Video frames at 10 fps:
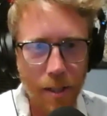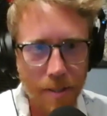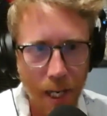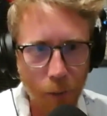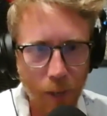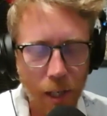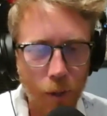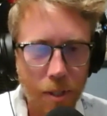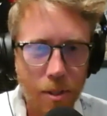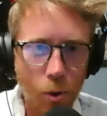Sangre de
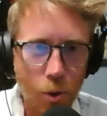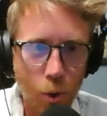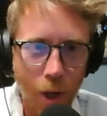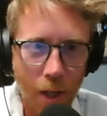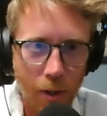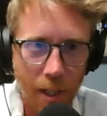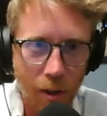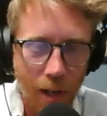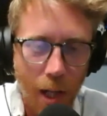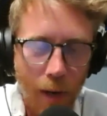Cristo 200
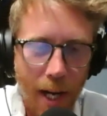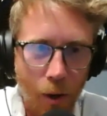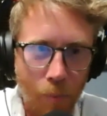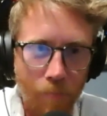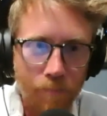here in Colorado.